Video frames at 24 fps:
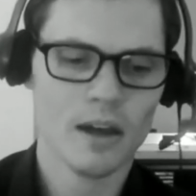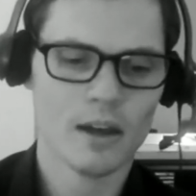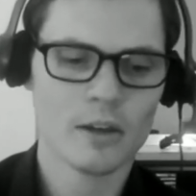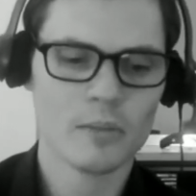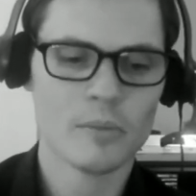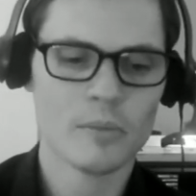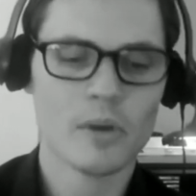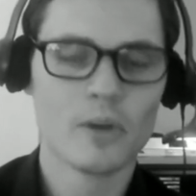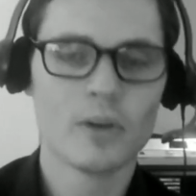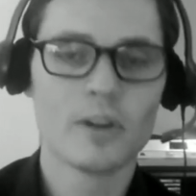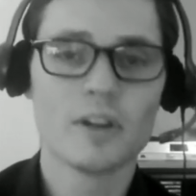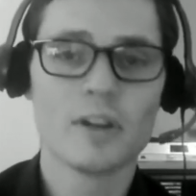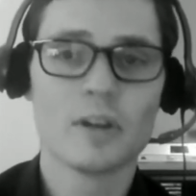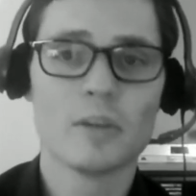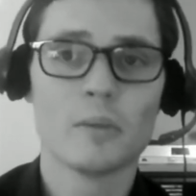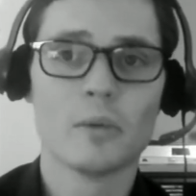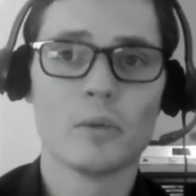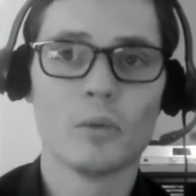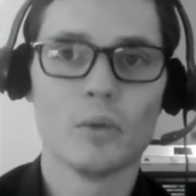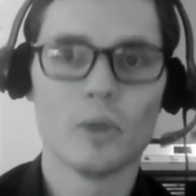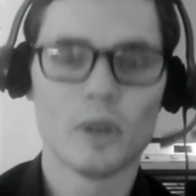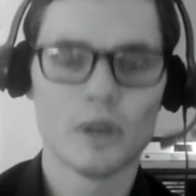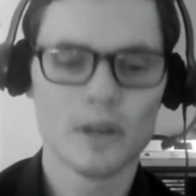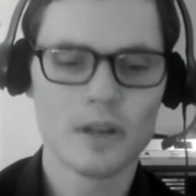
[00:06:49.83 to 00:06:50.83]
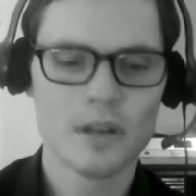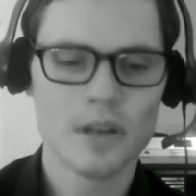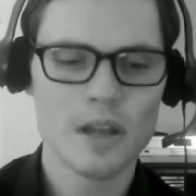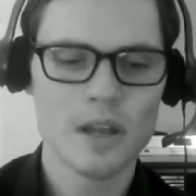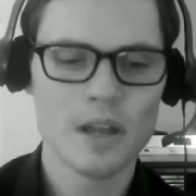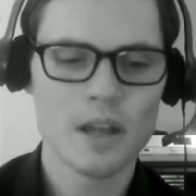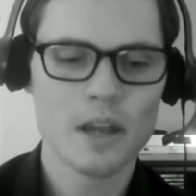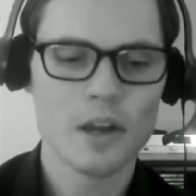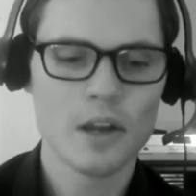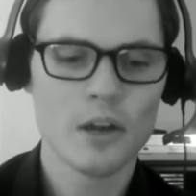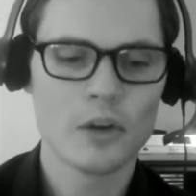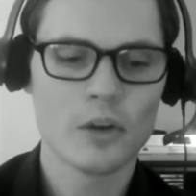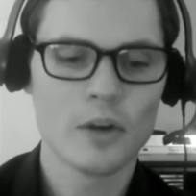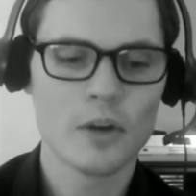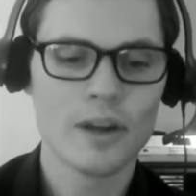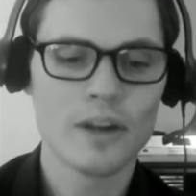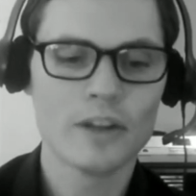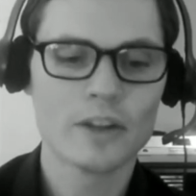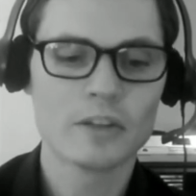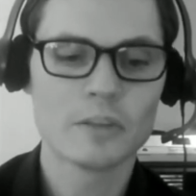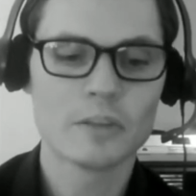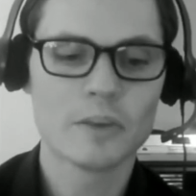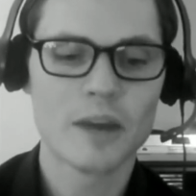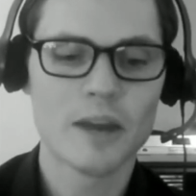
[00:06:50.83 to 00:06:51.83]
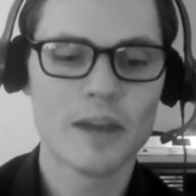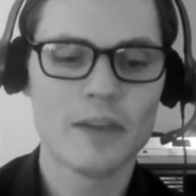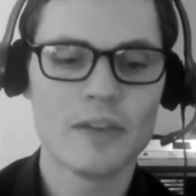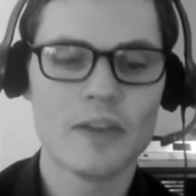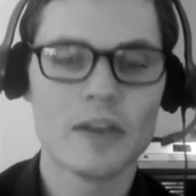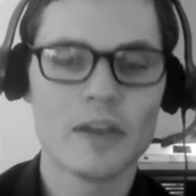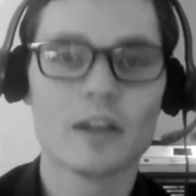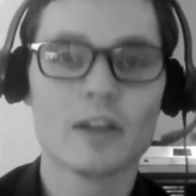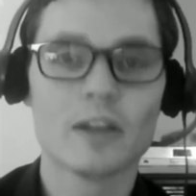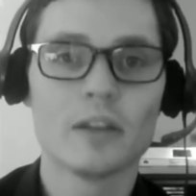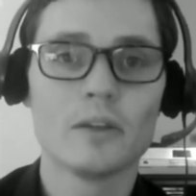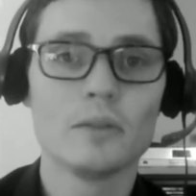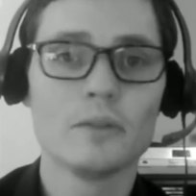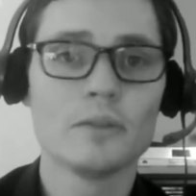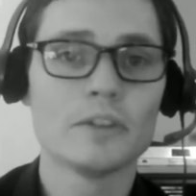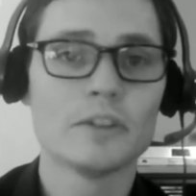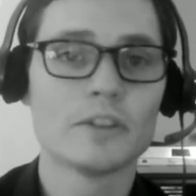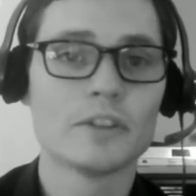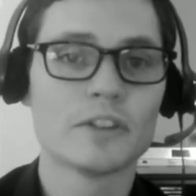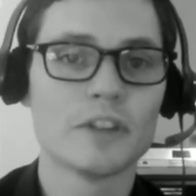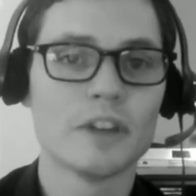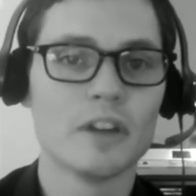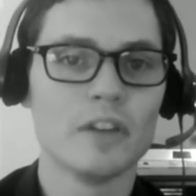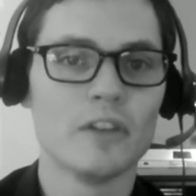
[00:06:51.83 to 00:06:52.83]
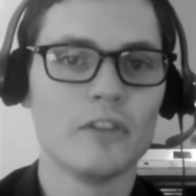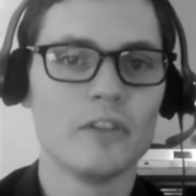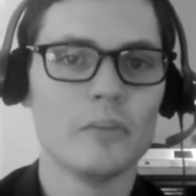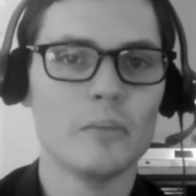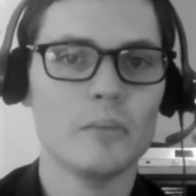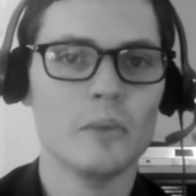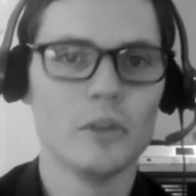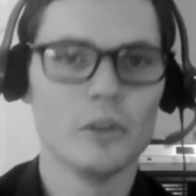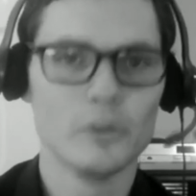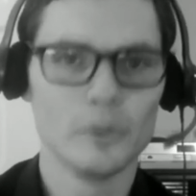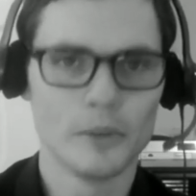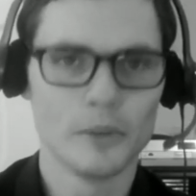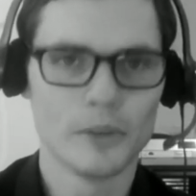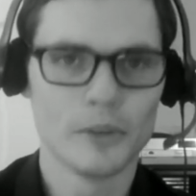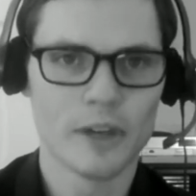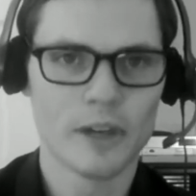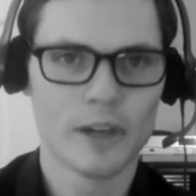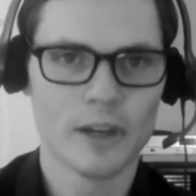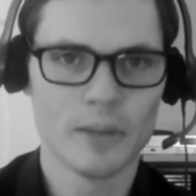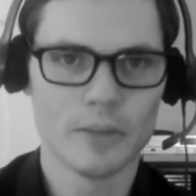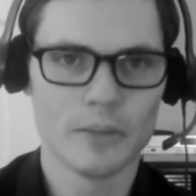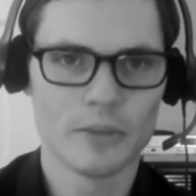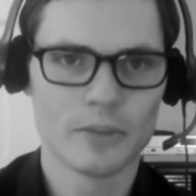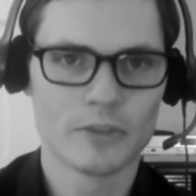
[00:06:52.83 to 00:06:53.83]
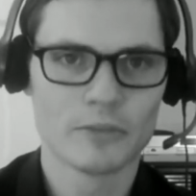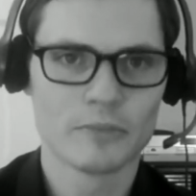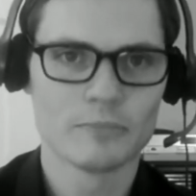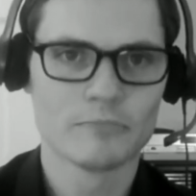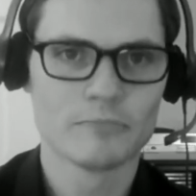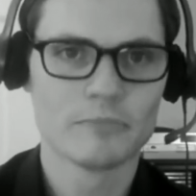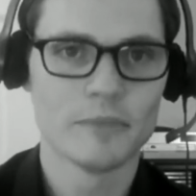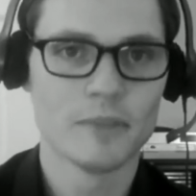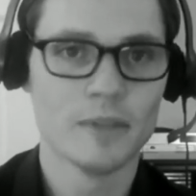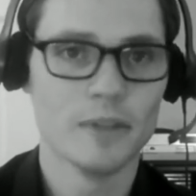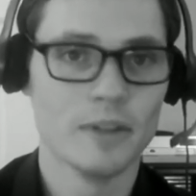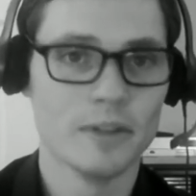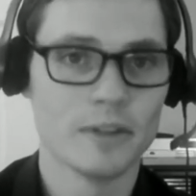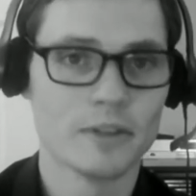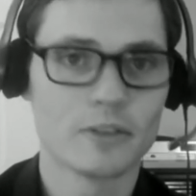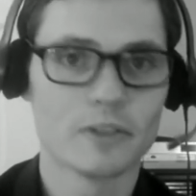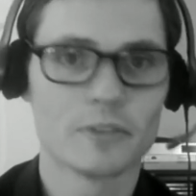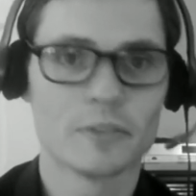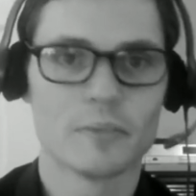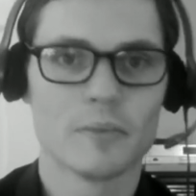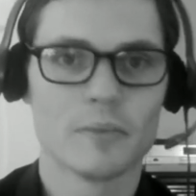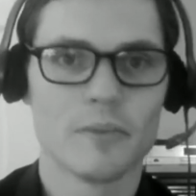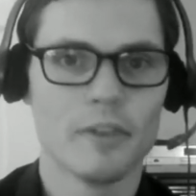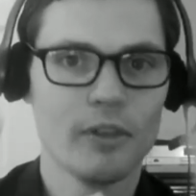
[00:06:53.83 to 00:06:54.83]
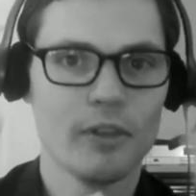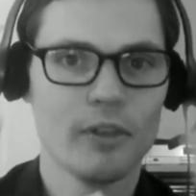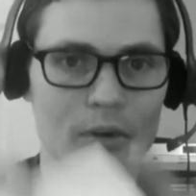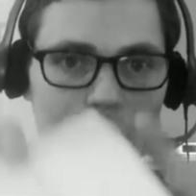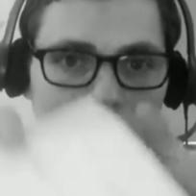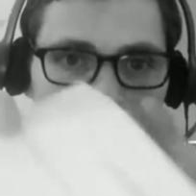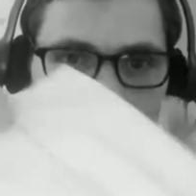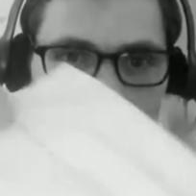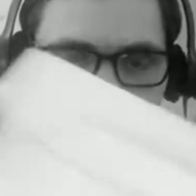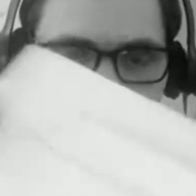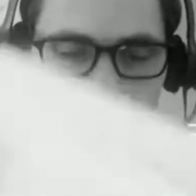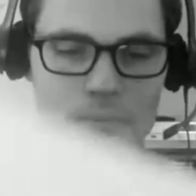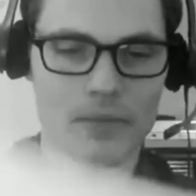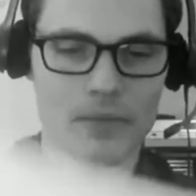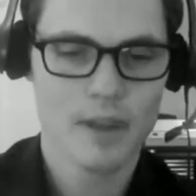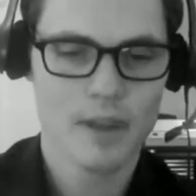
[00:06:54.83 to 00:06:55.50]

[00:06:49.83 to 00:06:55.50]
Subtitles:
Component number 1, create a sprite that clones itself multiple times, hence the Horde.